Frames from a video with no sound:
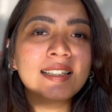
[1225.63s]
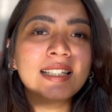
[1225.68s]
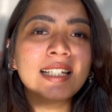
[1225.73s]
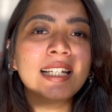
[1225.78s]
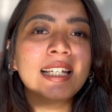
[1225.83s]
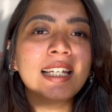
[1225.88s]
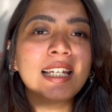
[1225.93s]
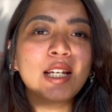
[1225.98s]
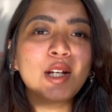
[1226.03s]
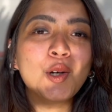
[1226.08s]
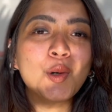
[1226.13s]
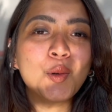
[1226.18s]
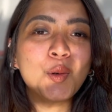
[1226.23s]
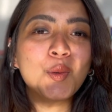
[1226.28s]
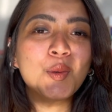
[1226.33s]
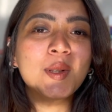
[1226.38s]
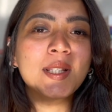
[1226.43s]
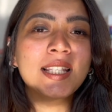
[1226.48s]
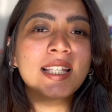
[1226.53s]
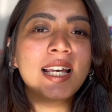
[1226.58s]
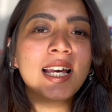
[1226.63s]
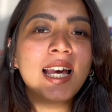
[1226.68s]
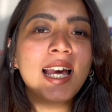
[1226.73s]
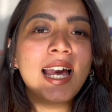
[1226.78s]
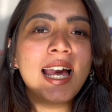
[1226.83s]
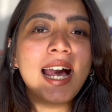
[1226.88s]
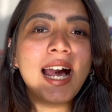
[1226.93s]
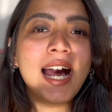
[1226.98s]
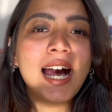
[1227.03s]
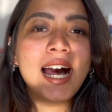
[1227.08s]
he goes
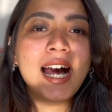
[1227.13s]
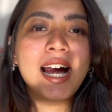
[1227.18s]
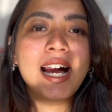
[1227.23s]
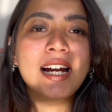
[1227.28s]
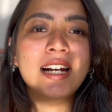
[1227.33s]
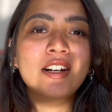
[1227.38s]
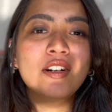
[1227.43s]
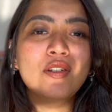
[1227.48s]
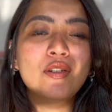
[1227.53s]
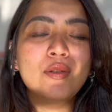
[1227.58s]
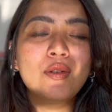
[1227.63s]
and